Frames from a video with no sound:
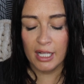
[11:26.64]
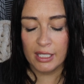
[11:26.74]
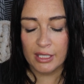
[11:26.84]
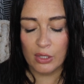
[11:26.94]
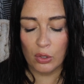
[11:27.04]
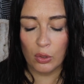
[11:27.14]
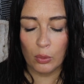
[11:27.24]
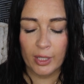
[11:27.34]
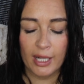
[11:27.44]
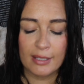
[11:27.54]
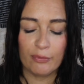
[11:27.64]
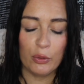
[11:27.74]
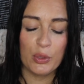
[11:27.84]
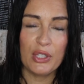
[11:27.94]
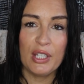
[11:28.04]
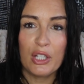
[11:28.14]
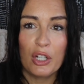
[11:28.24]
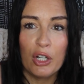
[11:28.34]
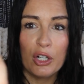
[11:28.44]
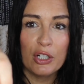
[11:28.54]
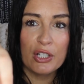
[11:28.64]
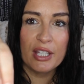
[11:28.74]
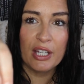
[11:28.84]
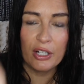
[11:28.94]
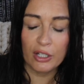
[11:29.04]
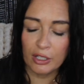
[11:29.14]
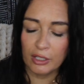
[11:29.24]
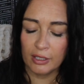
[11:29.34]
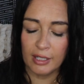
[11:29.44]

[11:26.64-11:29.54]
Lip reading: So we got a few stickers here,